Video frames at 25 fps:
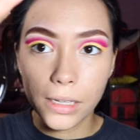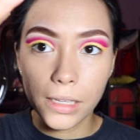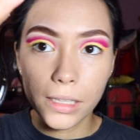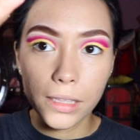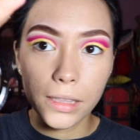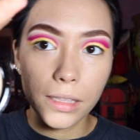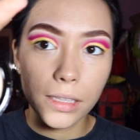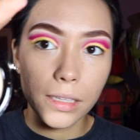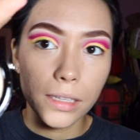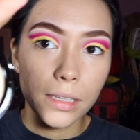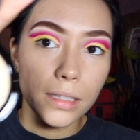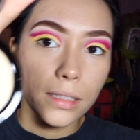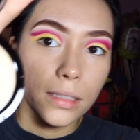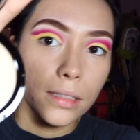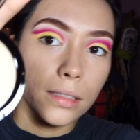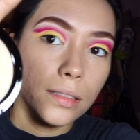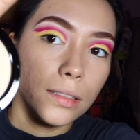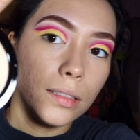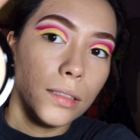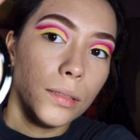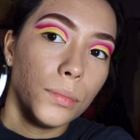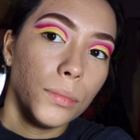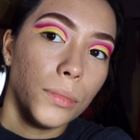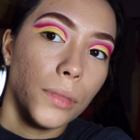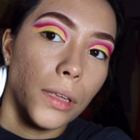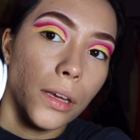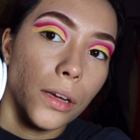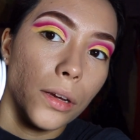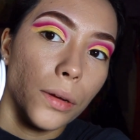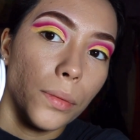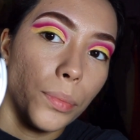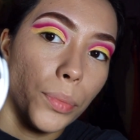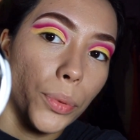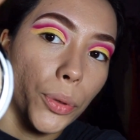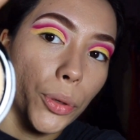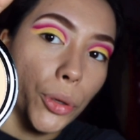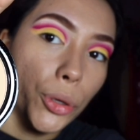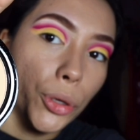I think it seems like a
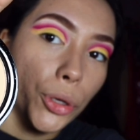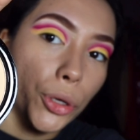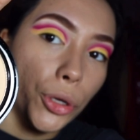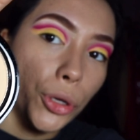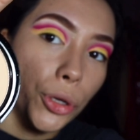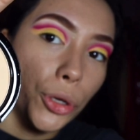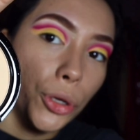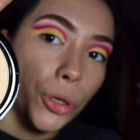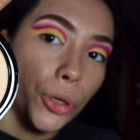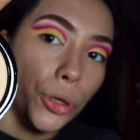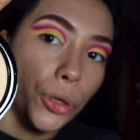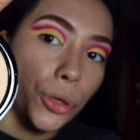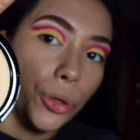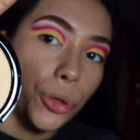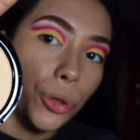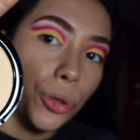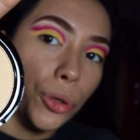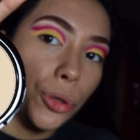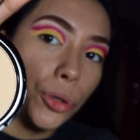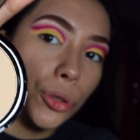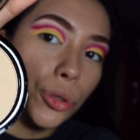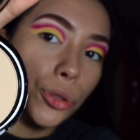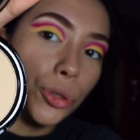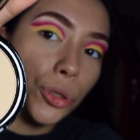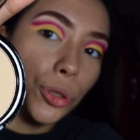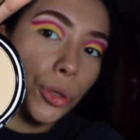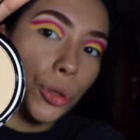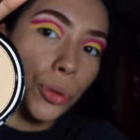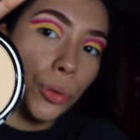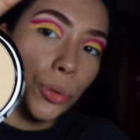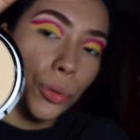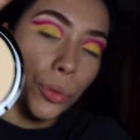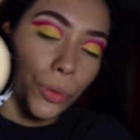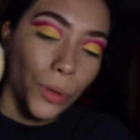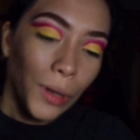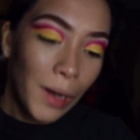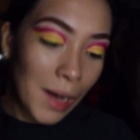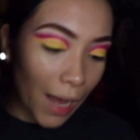pretty good
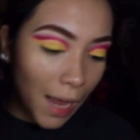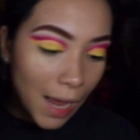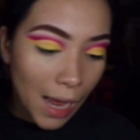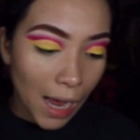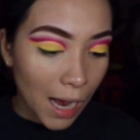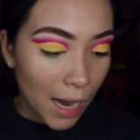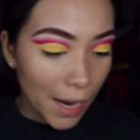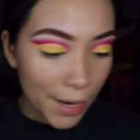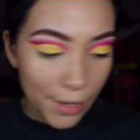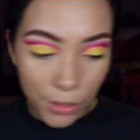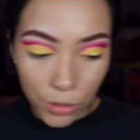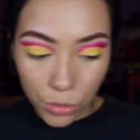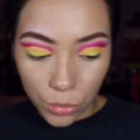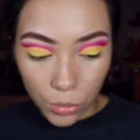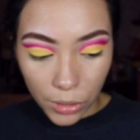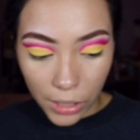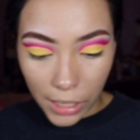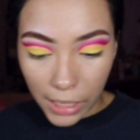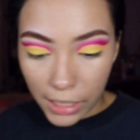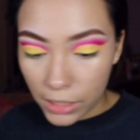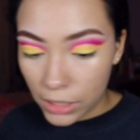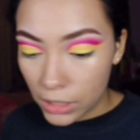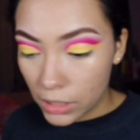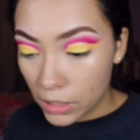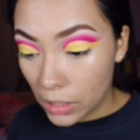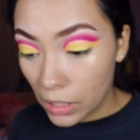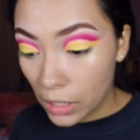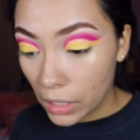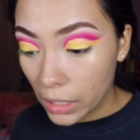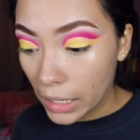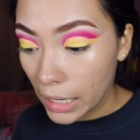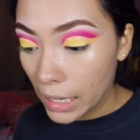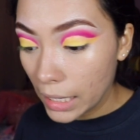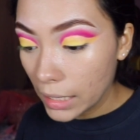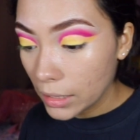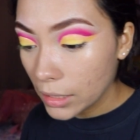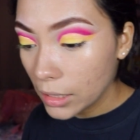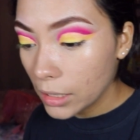tone. I swear I
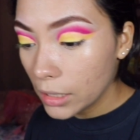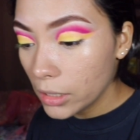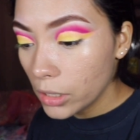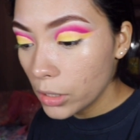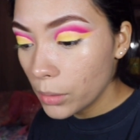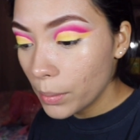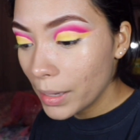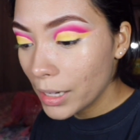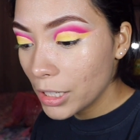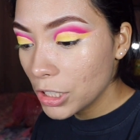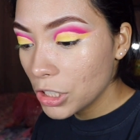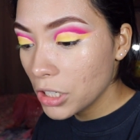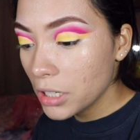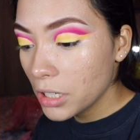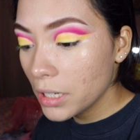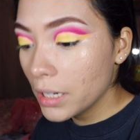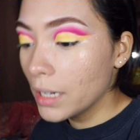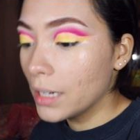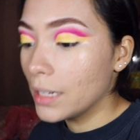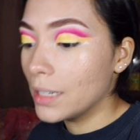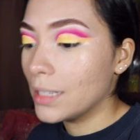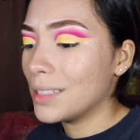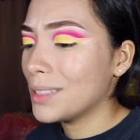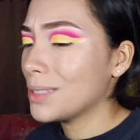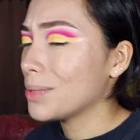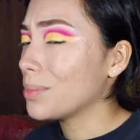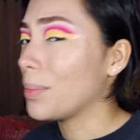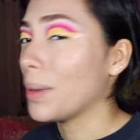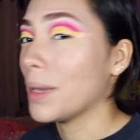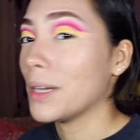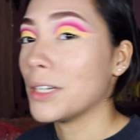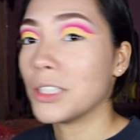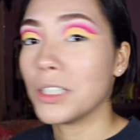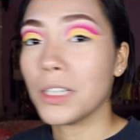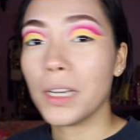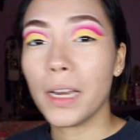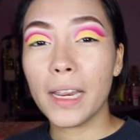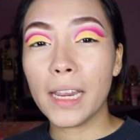suck at color matching, and
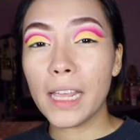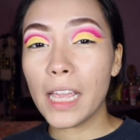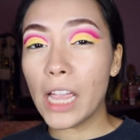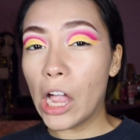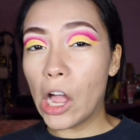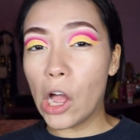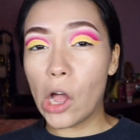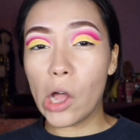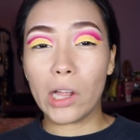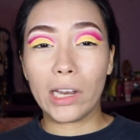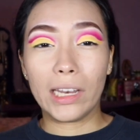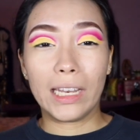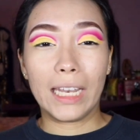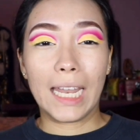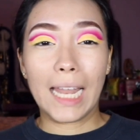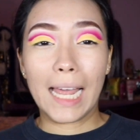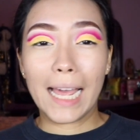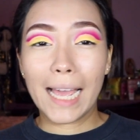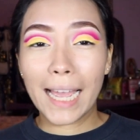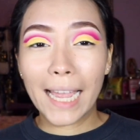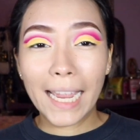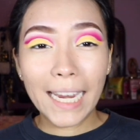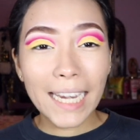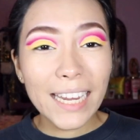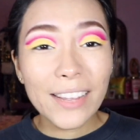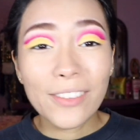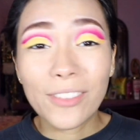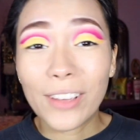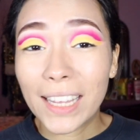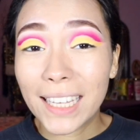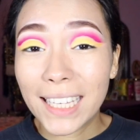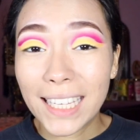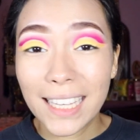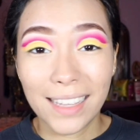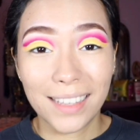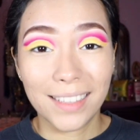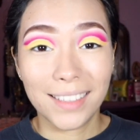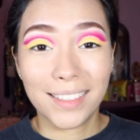especially online if I
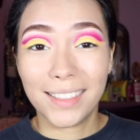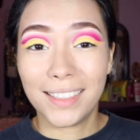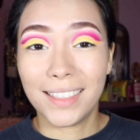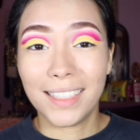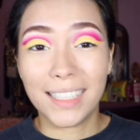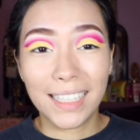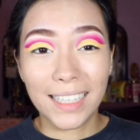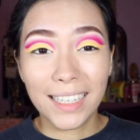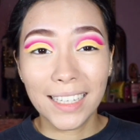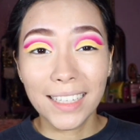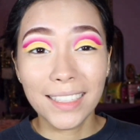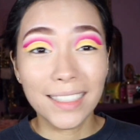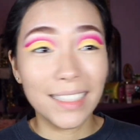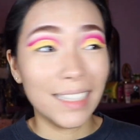can't see it.